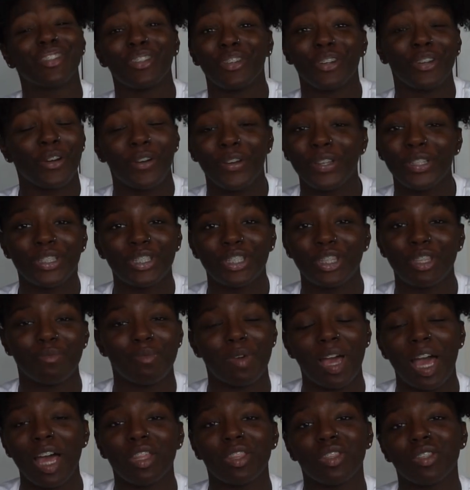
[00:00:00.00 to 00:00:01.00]
So you're going
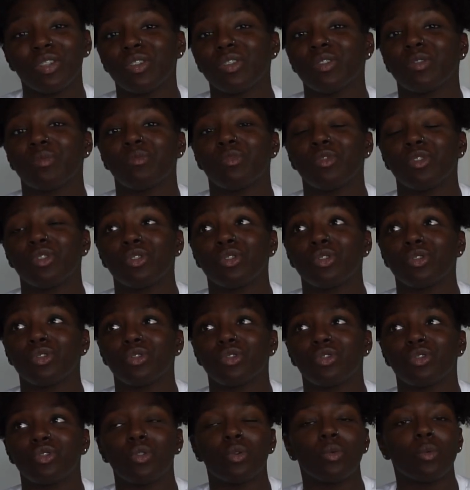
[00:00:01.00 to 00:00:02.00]
to the bathroom
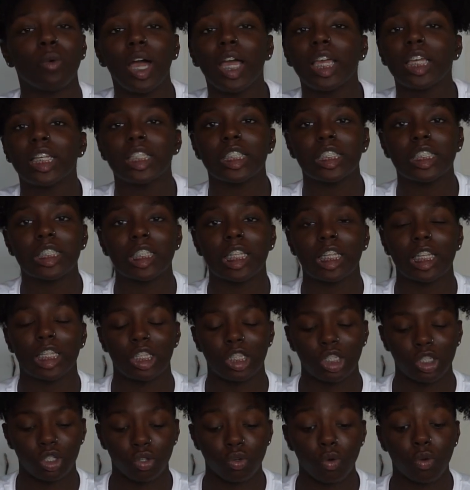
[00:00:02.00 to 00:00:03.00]
twice.
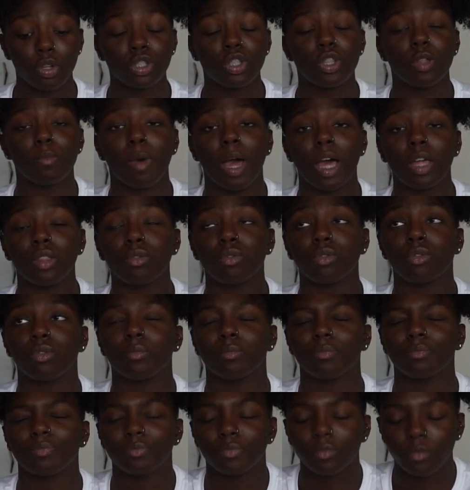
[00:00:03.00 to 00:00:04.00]
Like, you're going to the
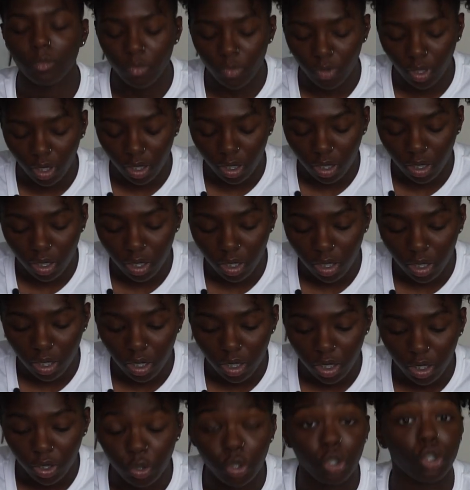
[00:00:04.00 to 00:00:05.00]
bathroom,
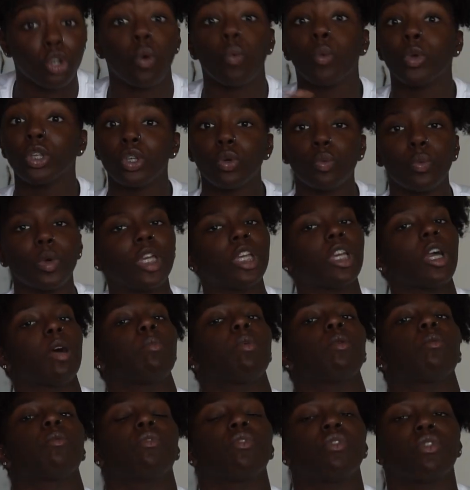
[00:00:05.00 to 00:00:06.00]
when you
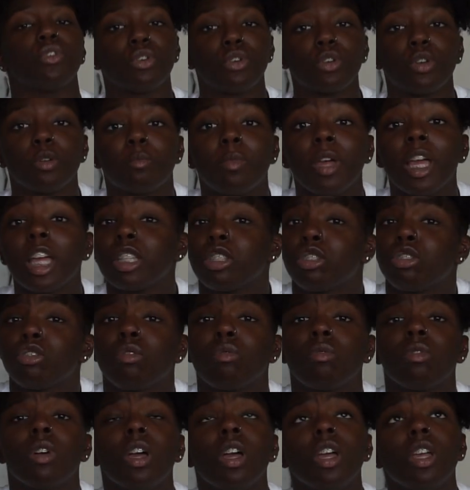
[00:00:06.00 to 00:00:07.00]
wake up and before you go to
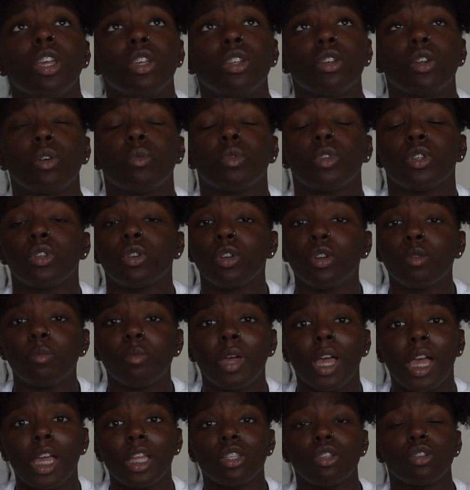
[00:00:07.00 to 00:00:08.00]
bed. So, when you go
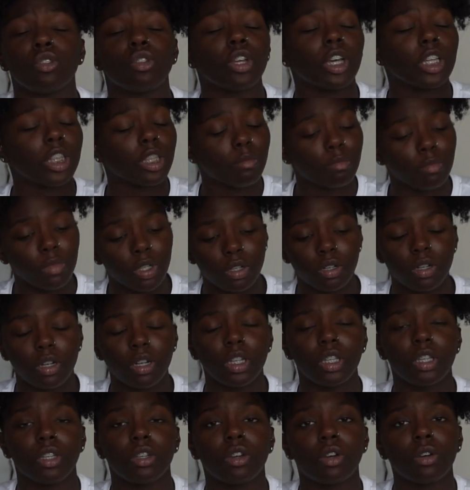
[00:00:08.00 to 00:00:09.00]
to bed, you look at the
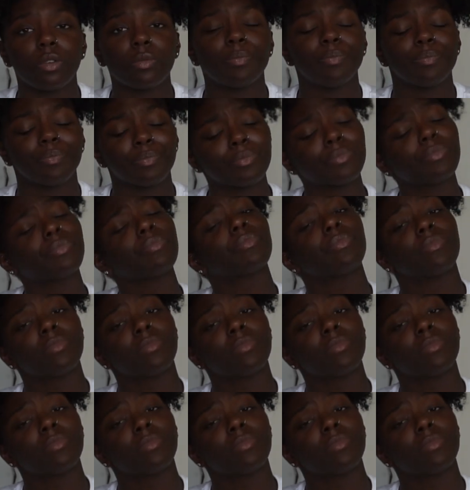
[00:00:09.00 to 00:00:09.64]
mirror and you go,